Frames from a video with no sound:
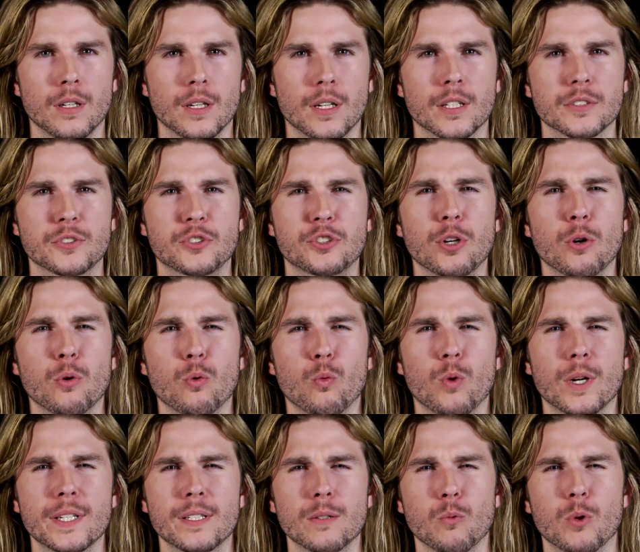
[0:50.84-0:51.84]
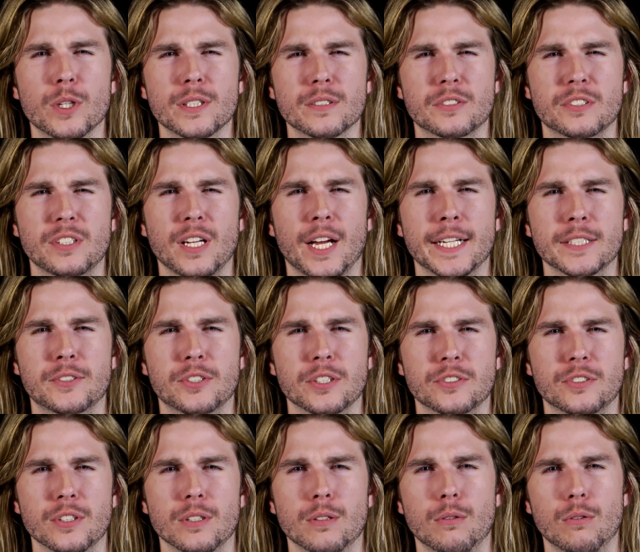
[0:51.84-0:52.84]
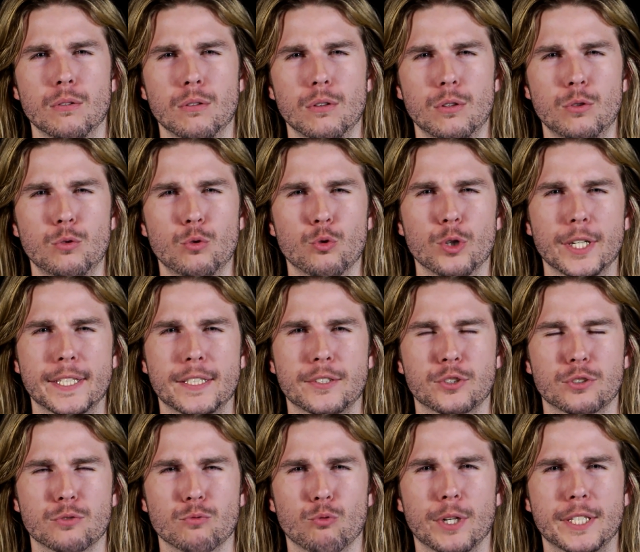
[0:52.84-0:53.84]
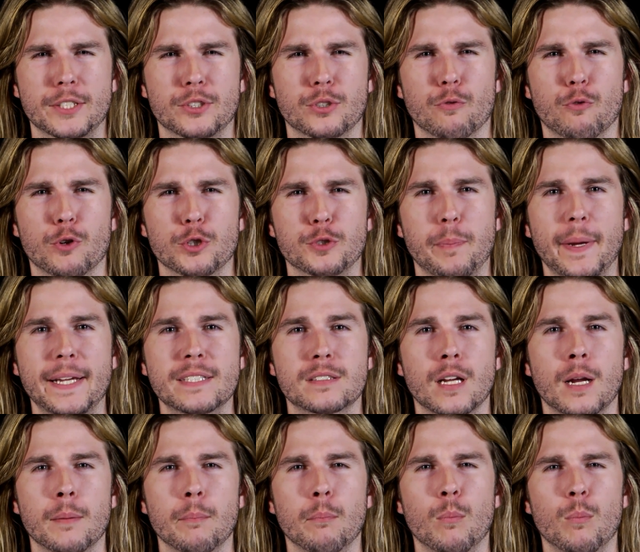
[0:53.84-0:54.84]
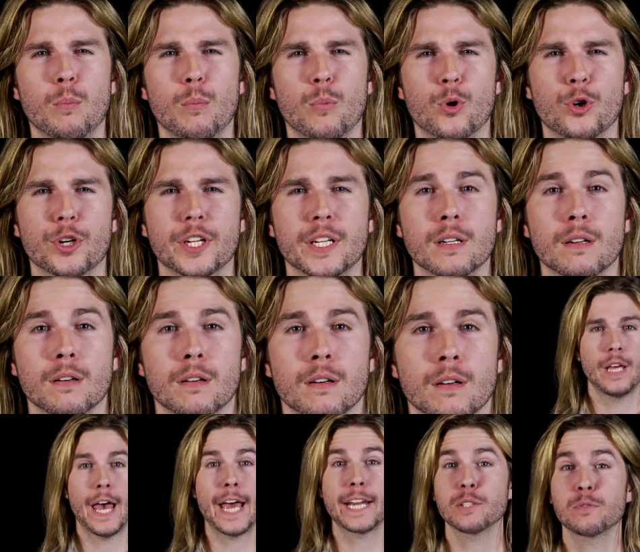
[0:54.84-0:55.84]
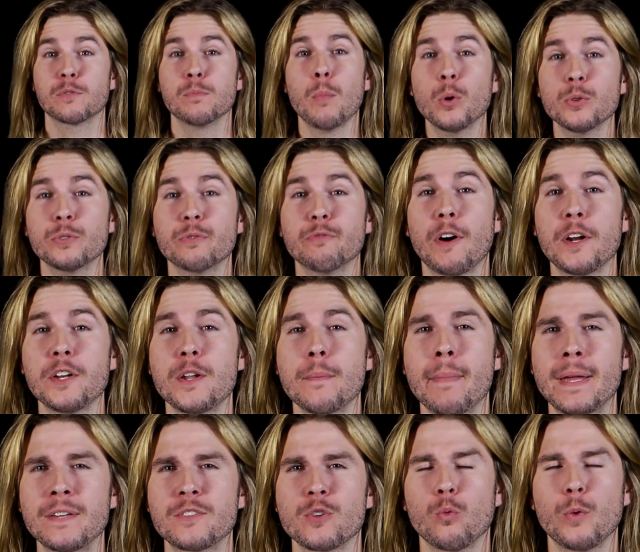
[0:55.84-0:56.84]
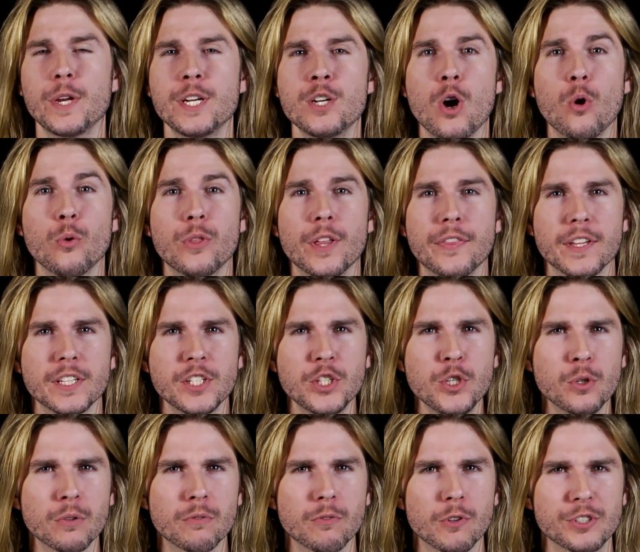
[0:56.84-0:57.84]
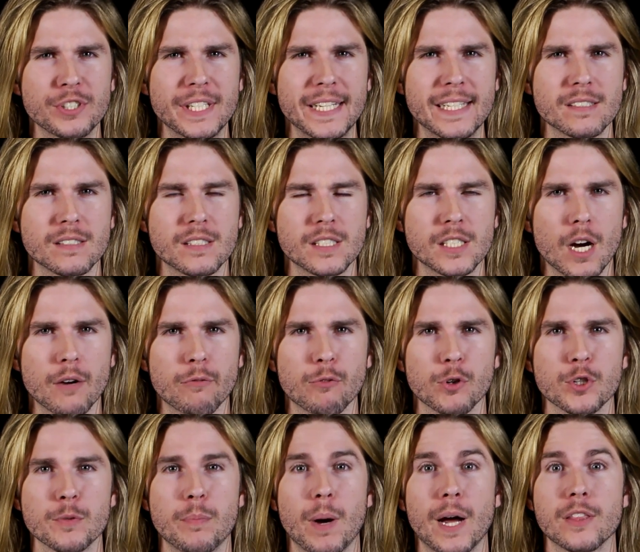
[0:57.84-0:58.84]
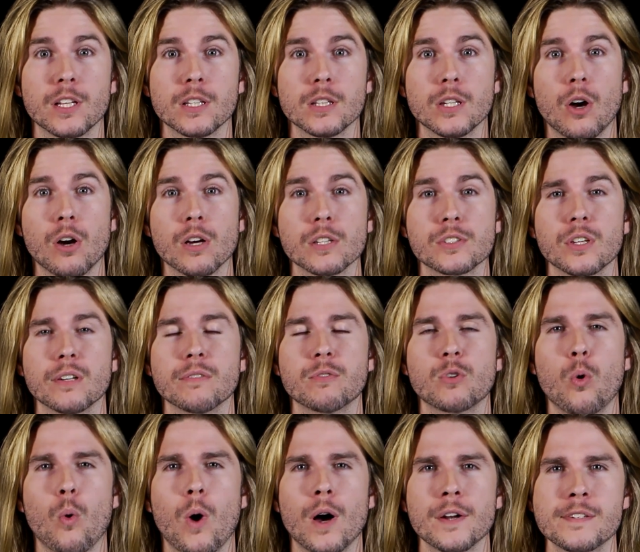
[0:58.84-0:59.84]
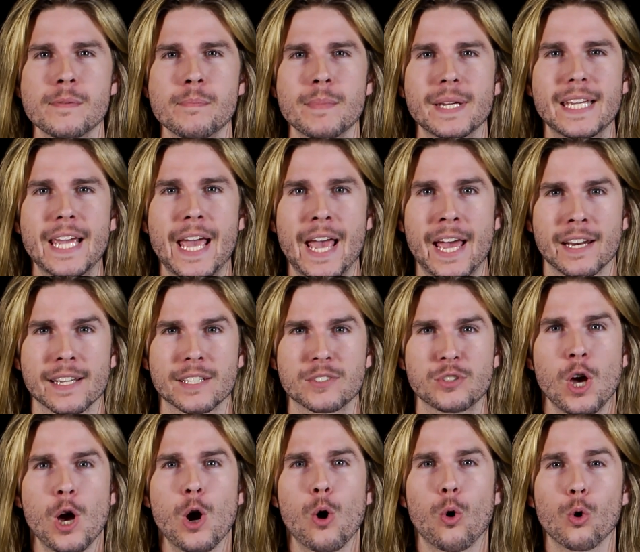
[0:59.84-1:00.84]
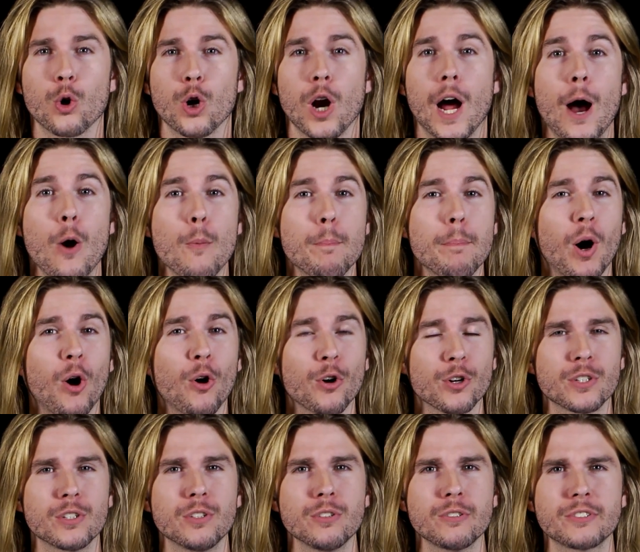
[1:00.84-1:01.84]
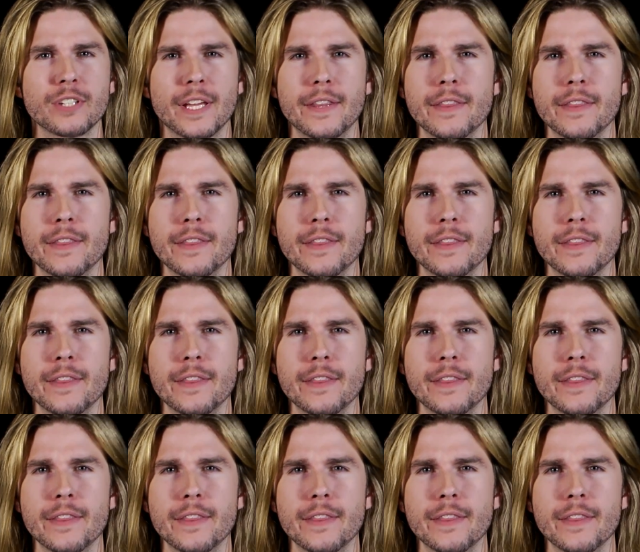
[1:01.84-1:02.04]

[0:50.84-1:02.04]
Uh, so what, what science is the Rick, Rickstaverse based on, Morty? At its most fundamental, we know that the universe is governed by the laws of quantum mechanics, or how particles